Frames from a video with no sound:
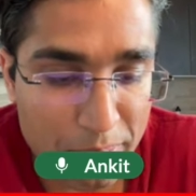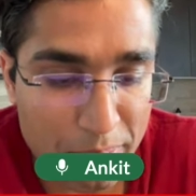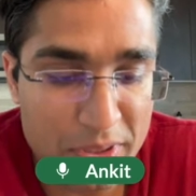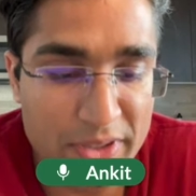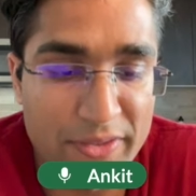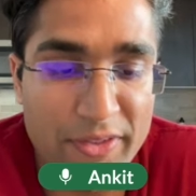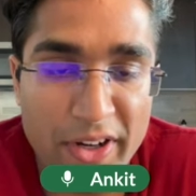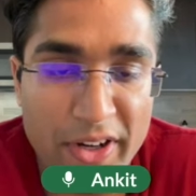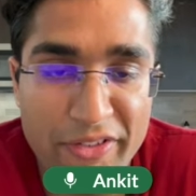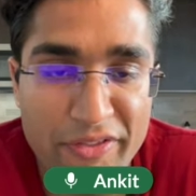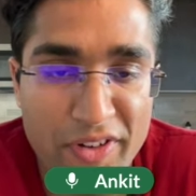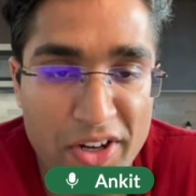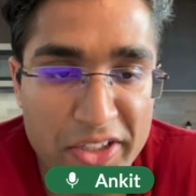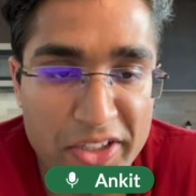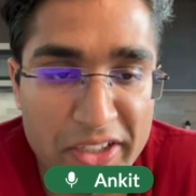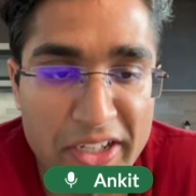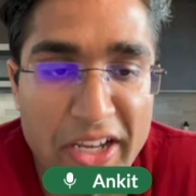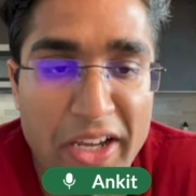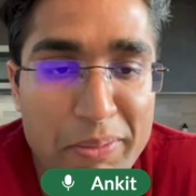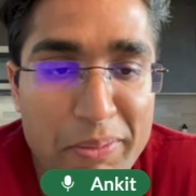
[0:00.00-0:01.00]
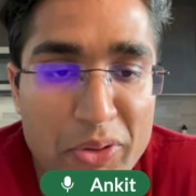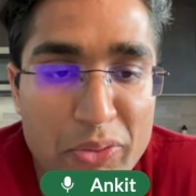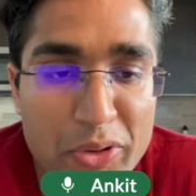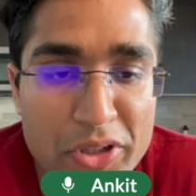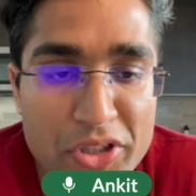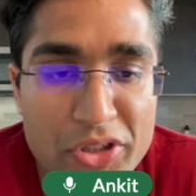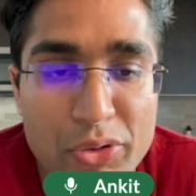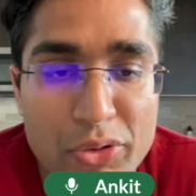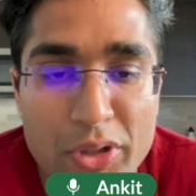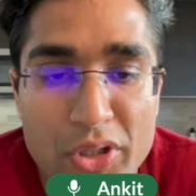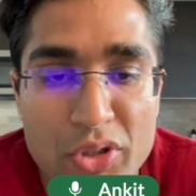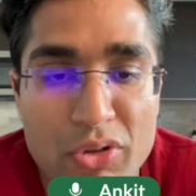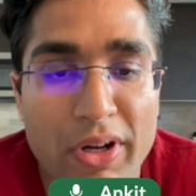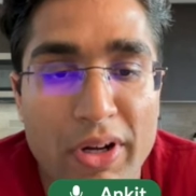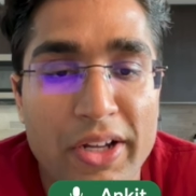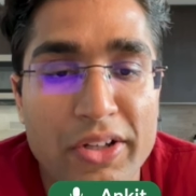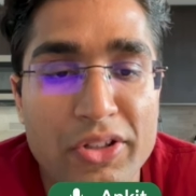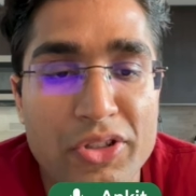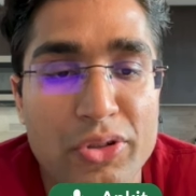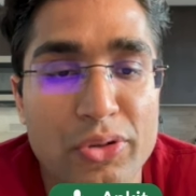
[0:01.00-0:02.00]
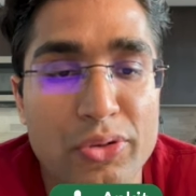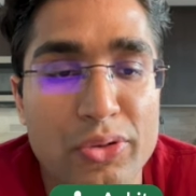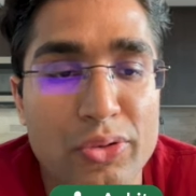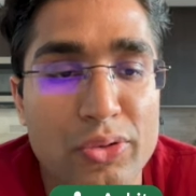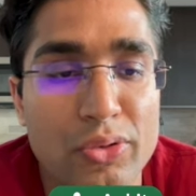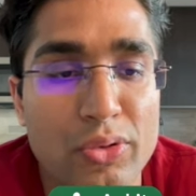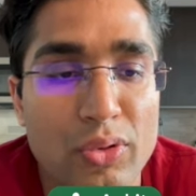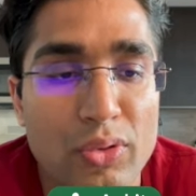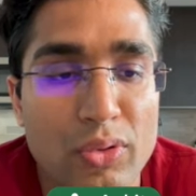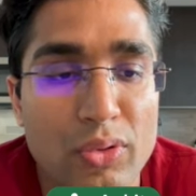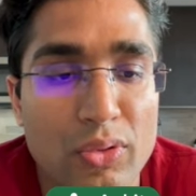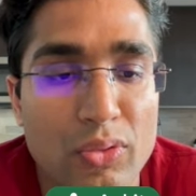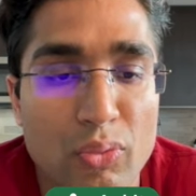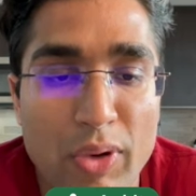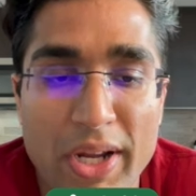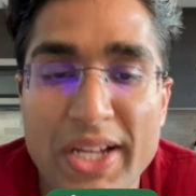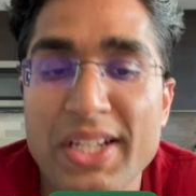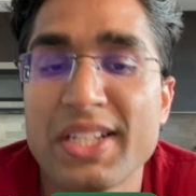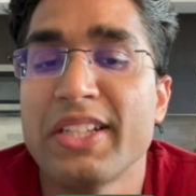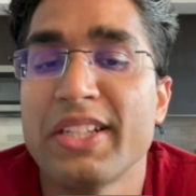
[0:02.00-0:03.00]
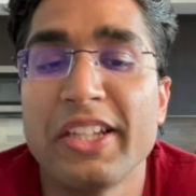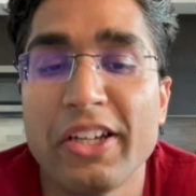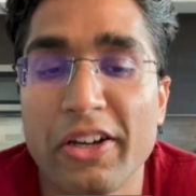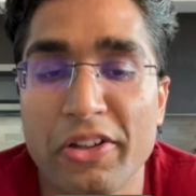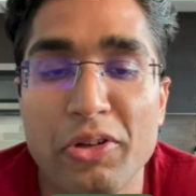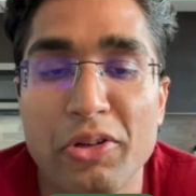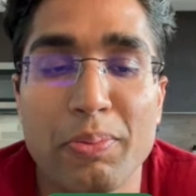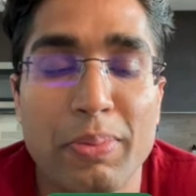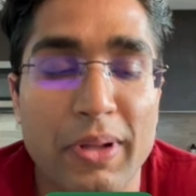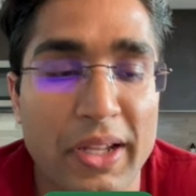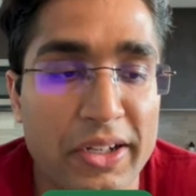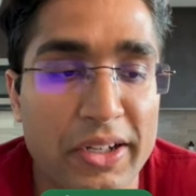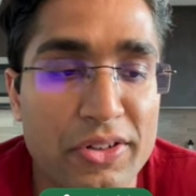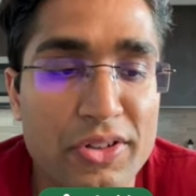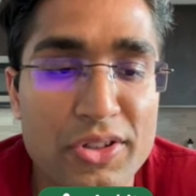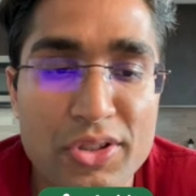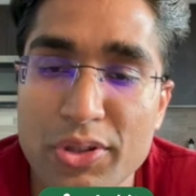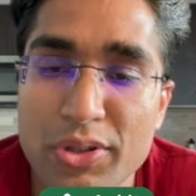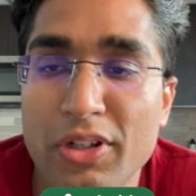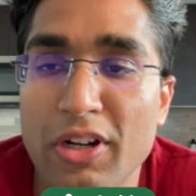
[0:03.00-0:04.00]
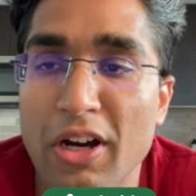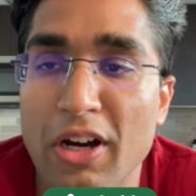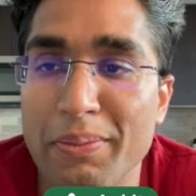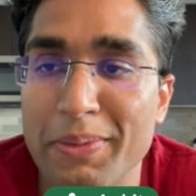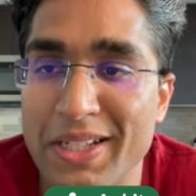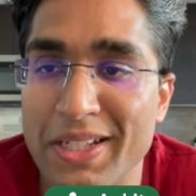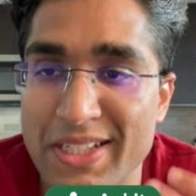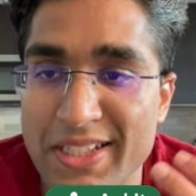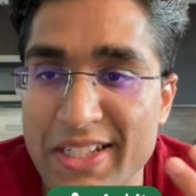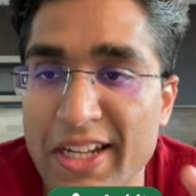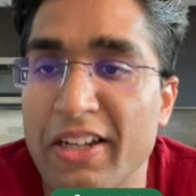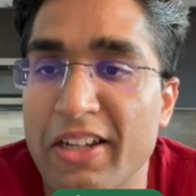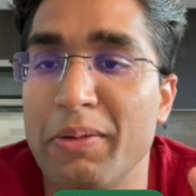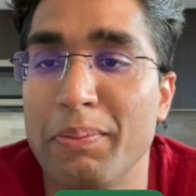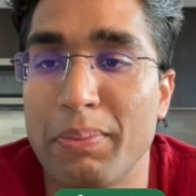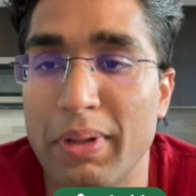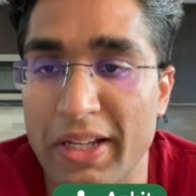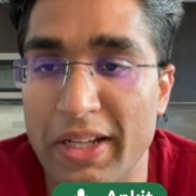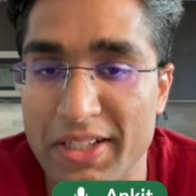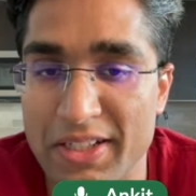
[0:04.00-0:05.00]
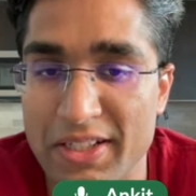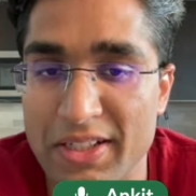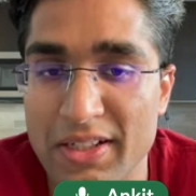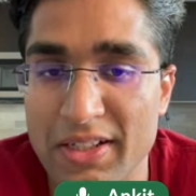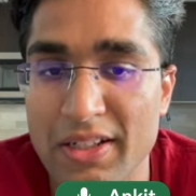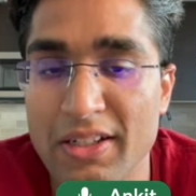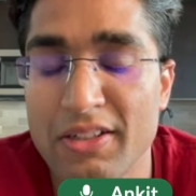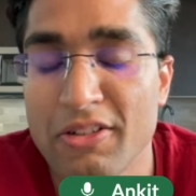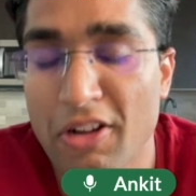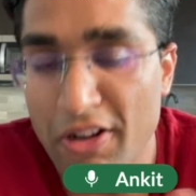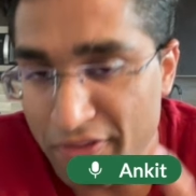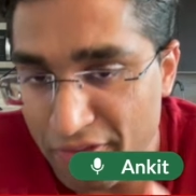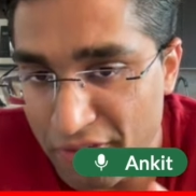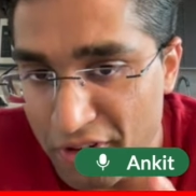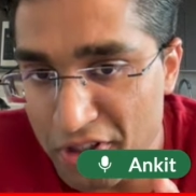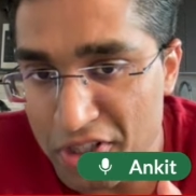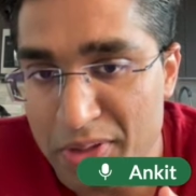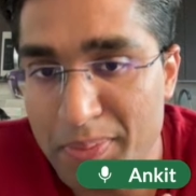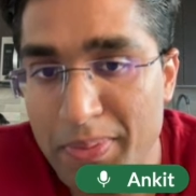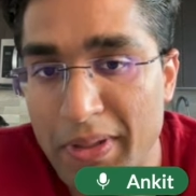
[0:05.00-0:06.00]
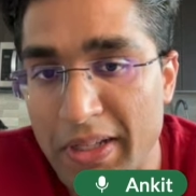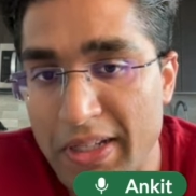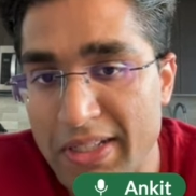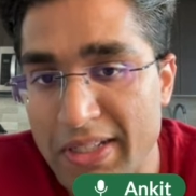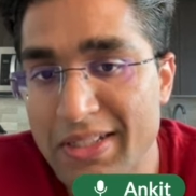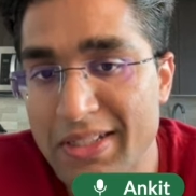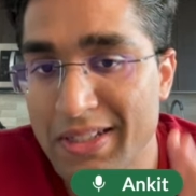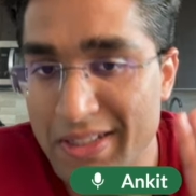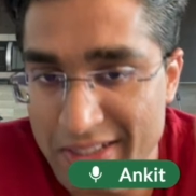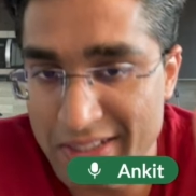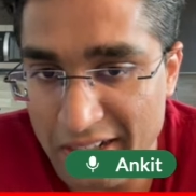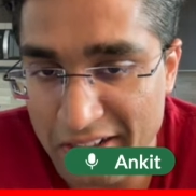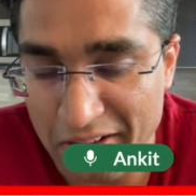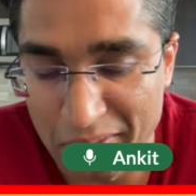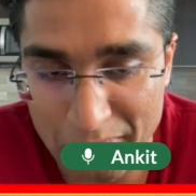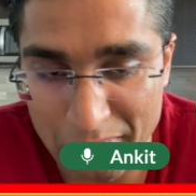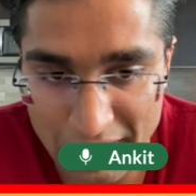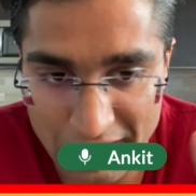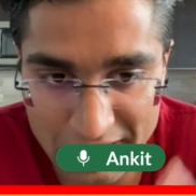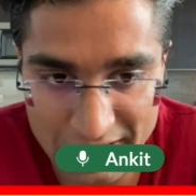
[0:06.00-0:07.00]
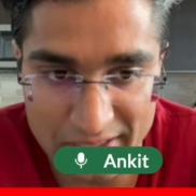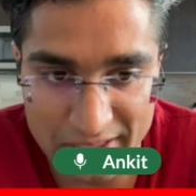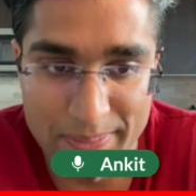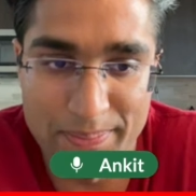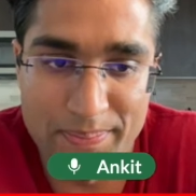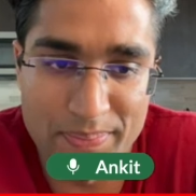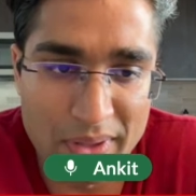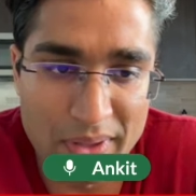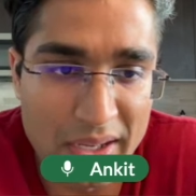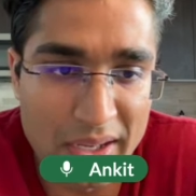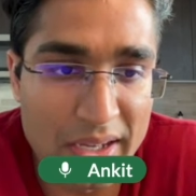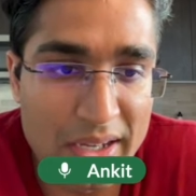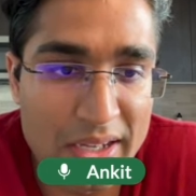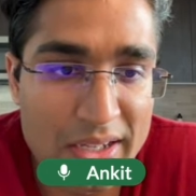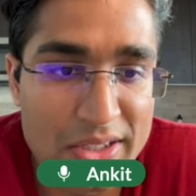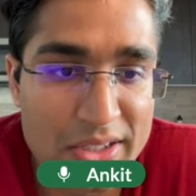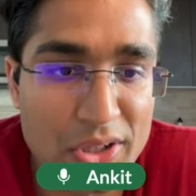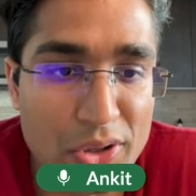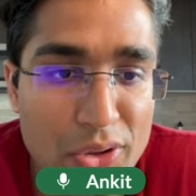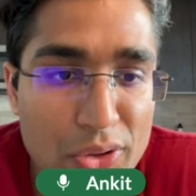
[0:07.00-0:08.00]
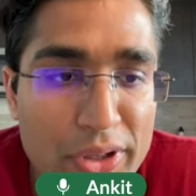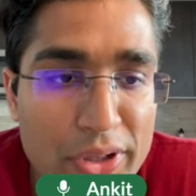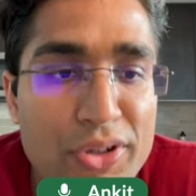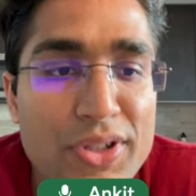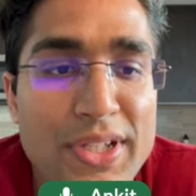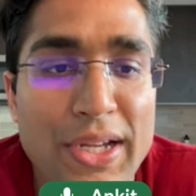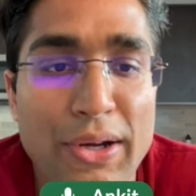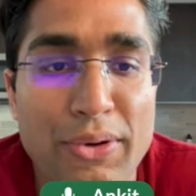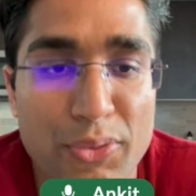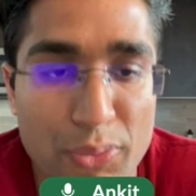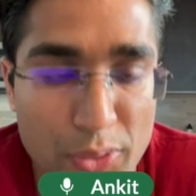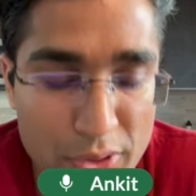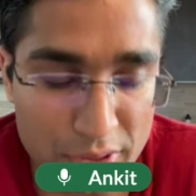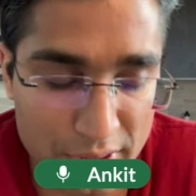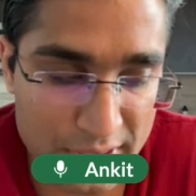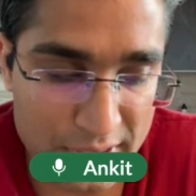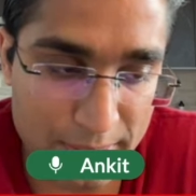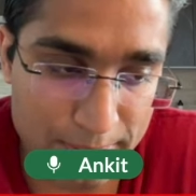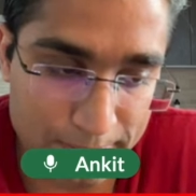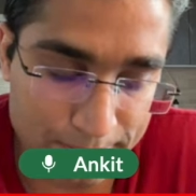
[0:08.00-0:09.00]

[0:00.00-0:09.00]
is a very funny game in which you are trying to race the other players to come in second place. Not first place, second place. So here's how it works.